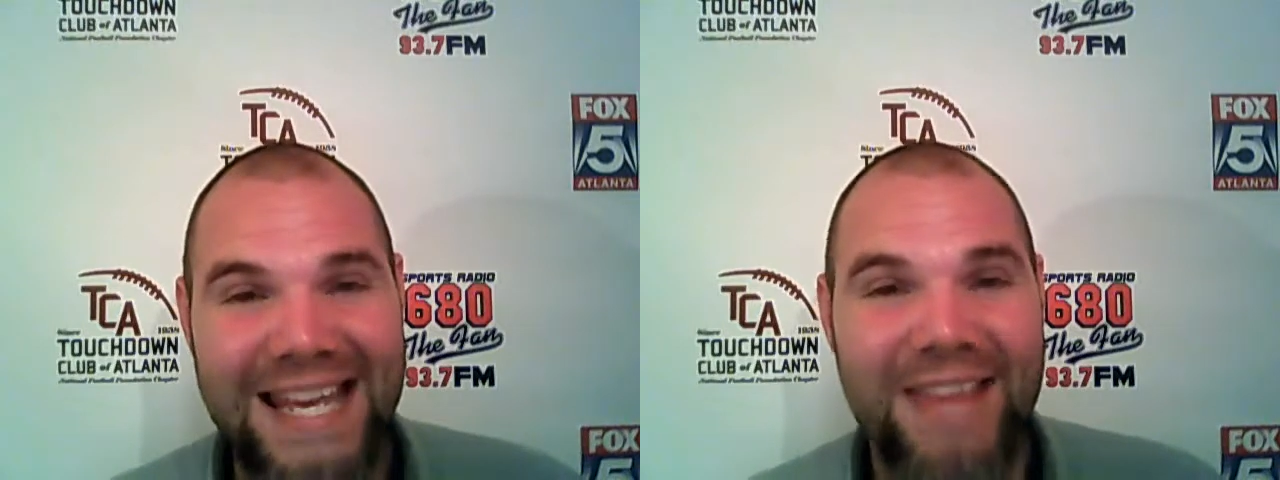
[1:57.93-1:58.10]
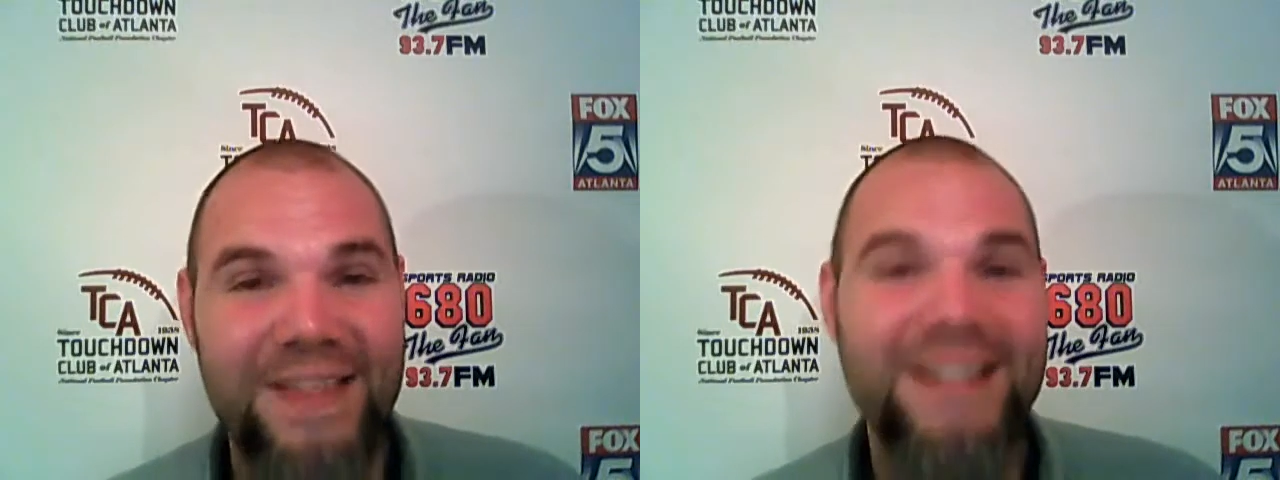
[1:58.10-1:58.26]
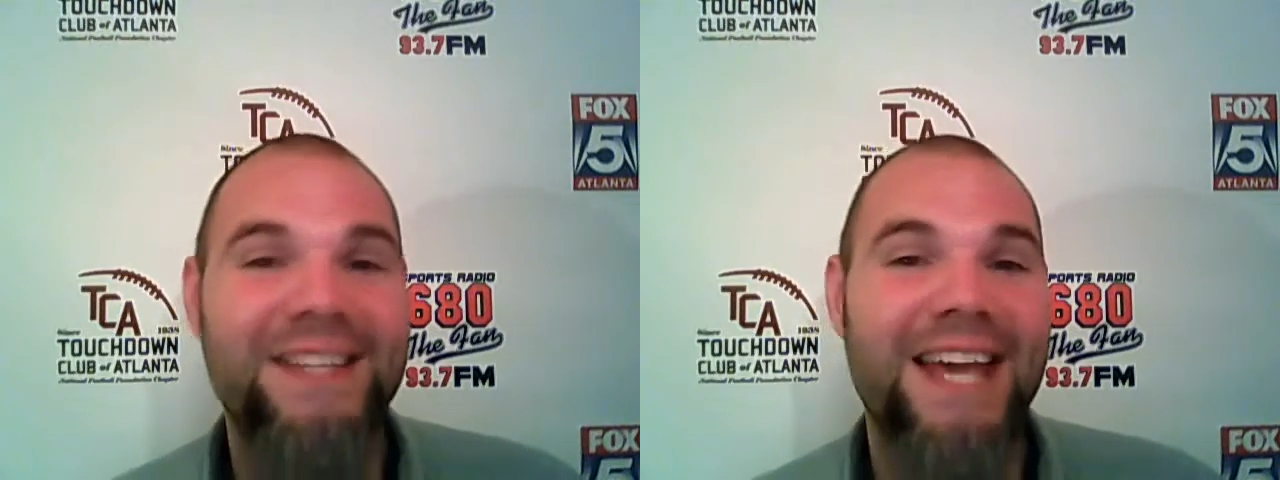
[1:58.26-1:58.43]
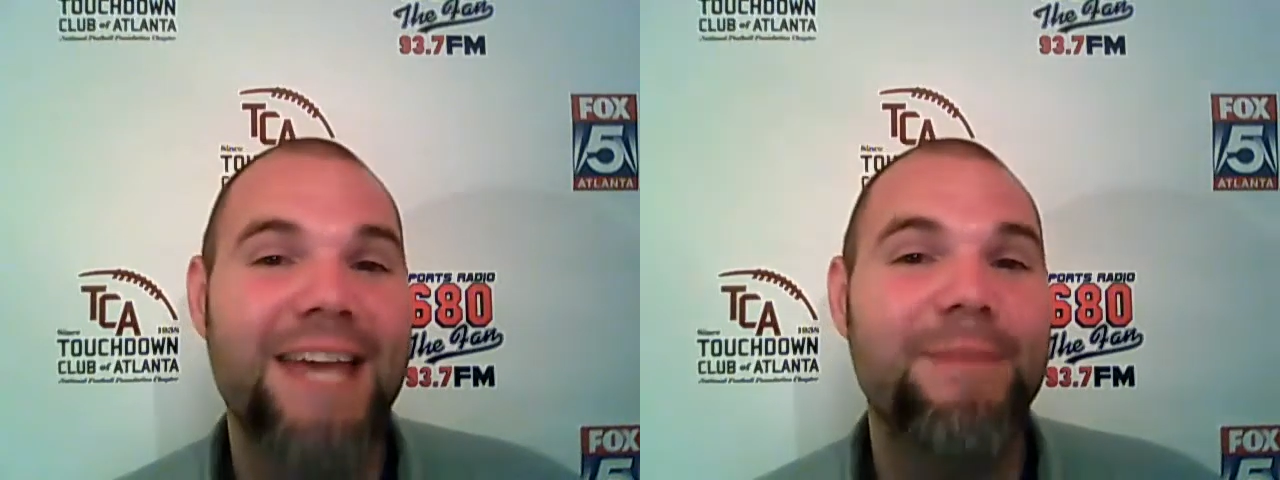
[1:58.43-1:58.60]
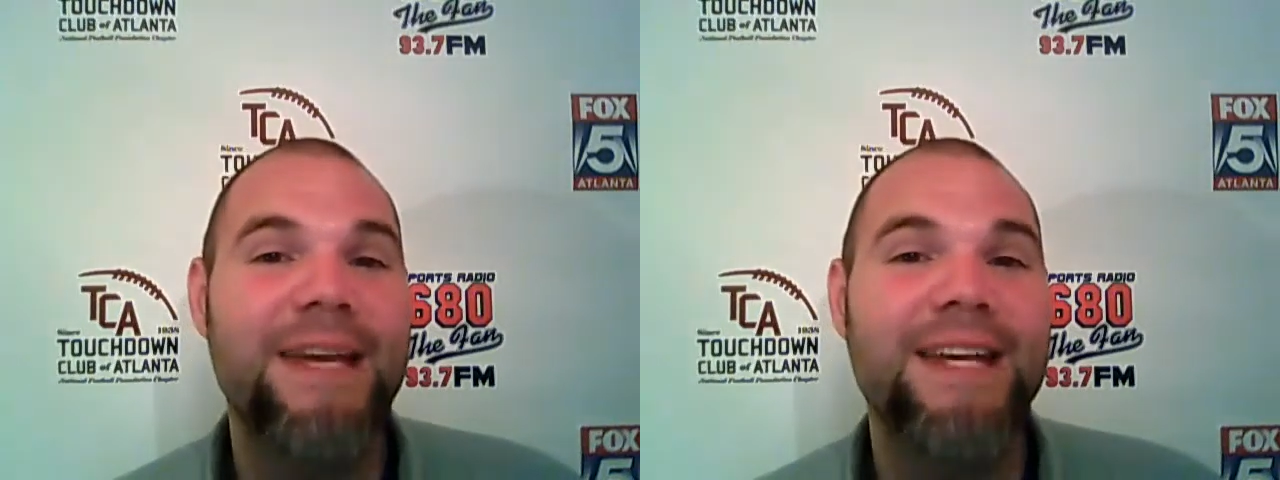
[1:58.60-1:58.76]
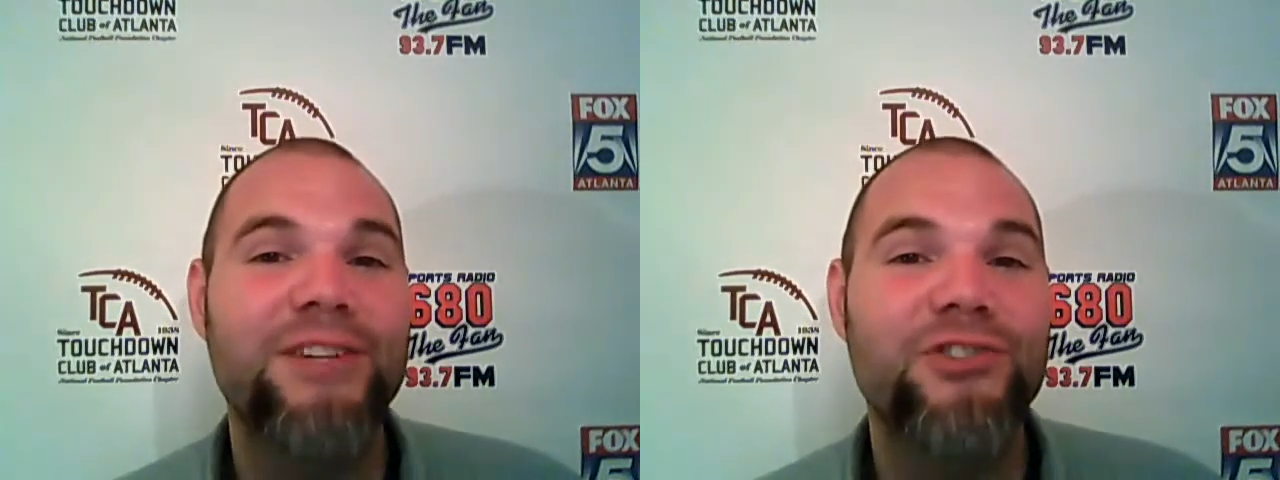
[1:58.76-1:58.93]
Then came
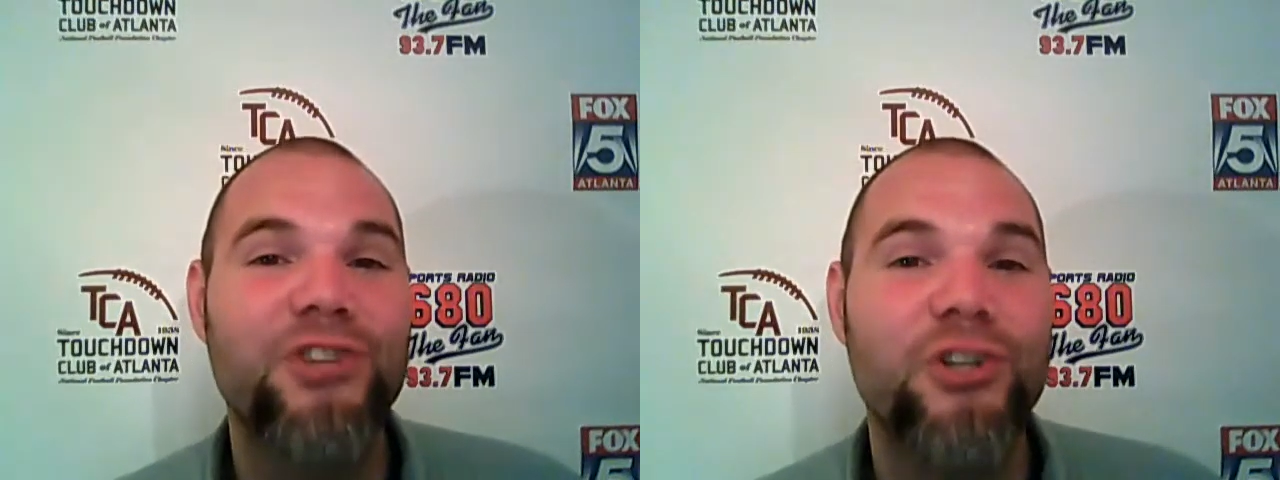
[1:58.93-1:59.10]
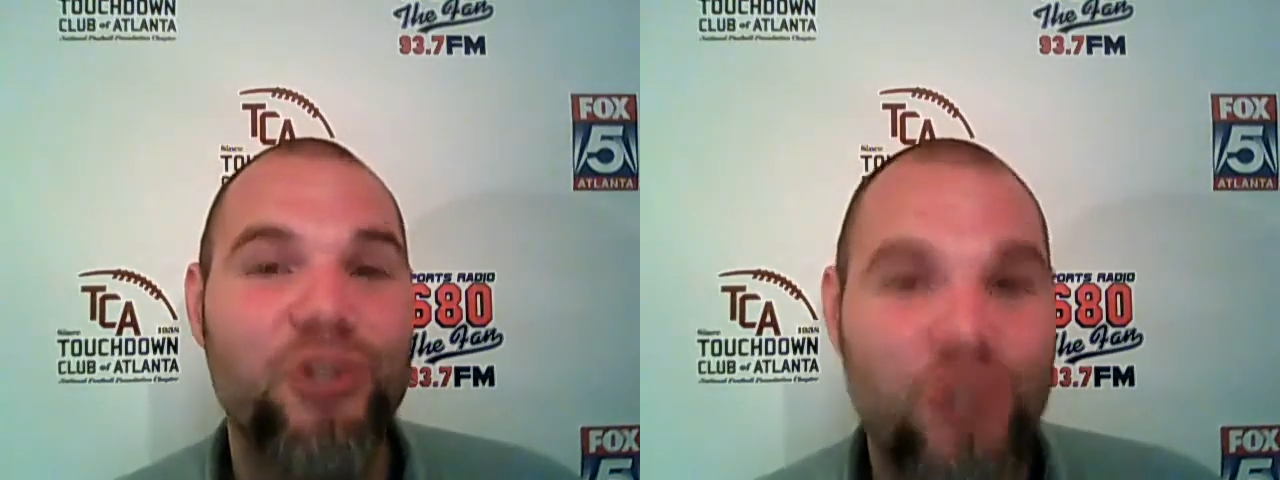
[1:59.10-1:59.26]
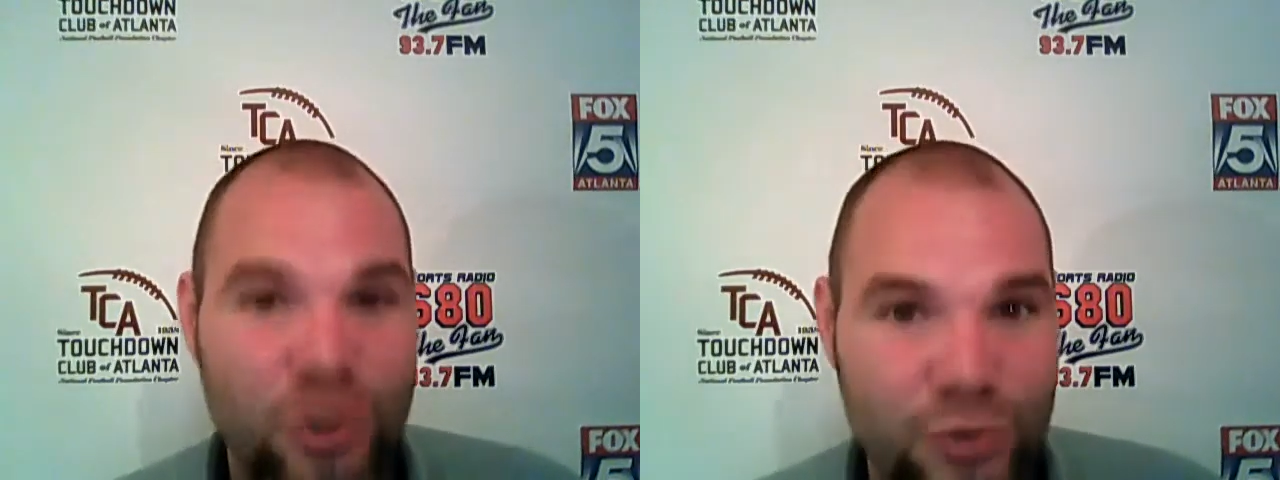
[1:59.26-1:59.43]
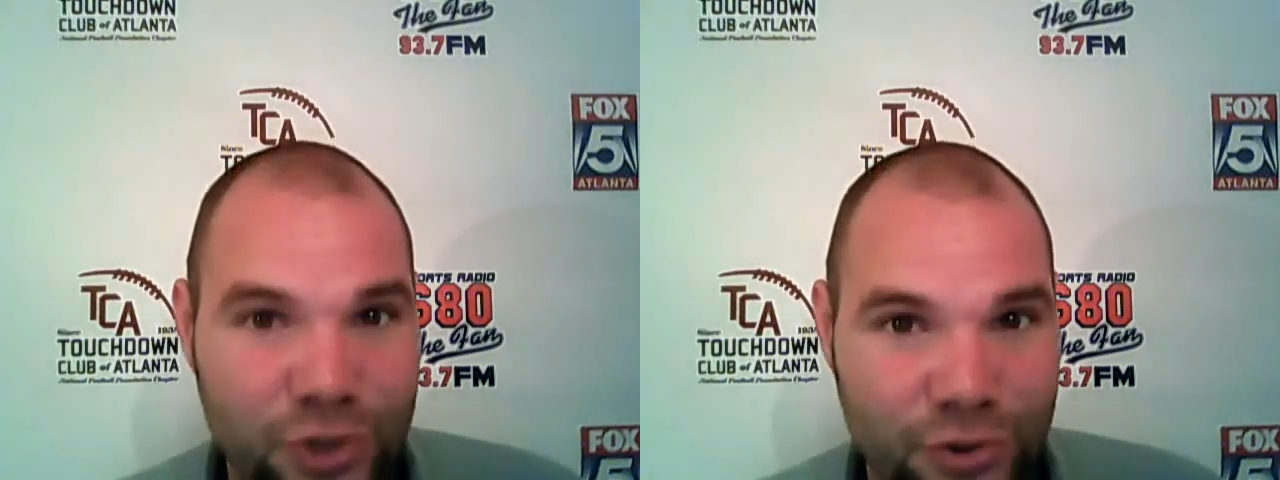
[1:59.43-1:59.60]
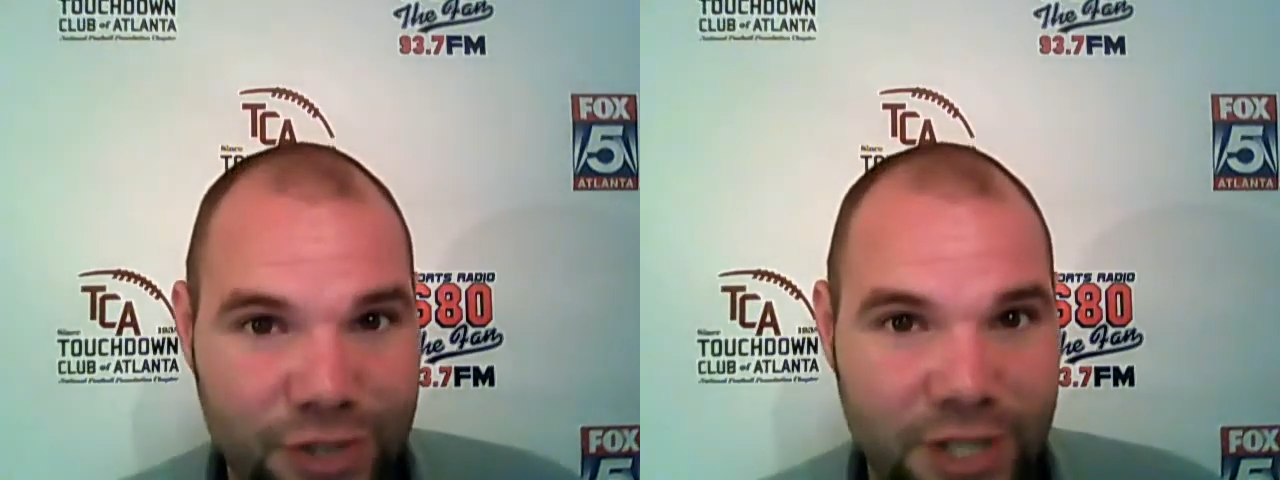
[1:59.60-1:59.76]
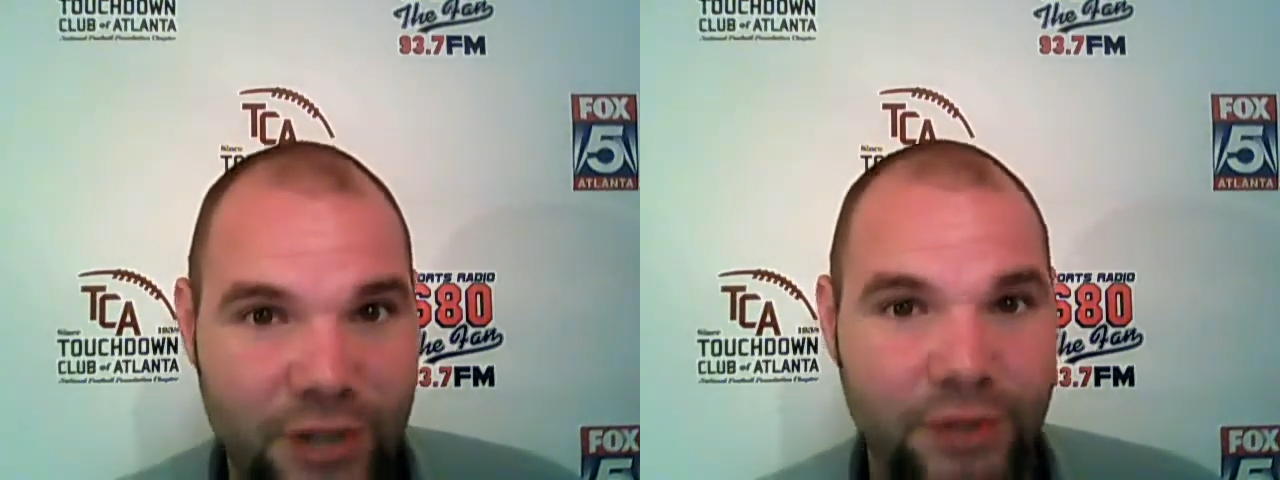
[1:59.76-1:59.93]
his junior
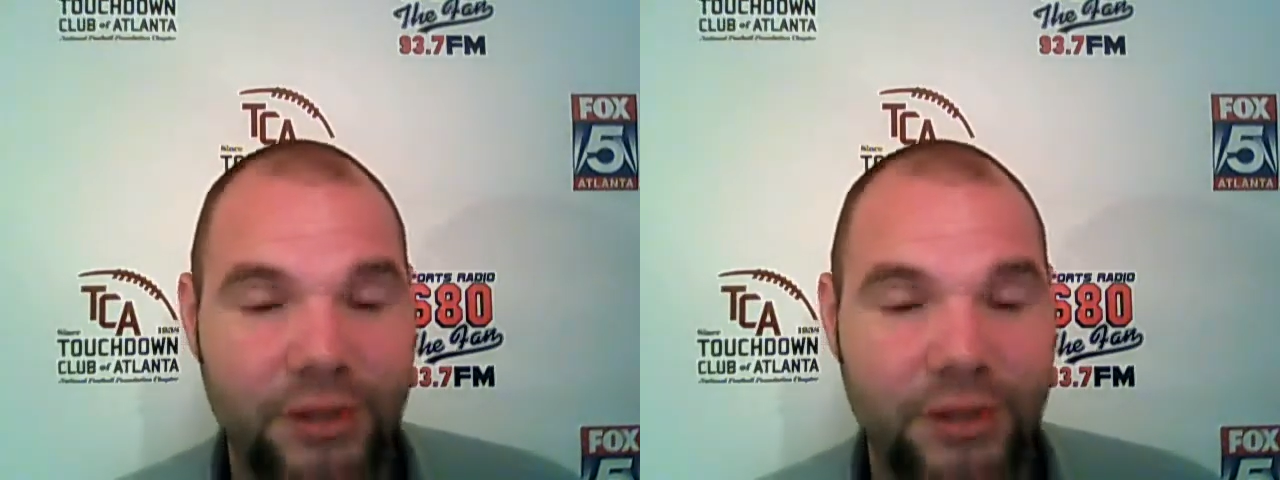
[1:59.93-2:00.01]
year,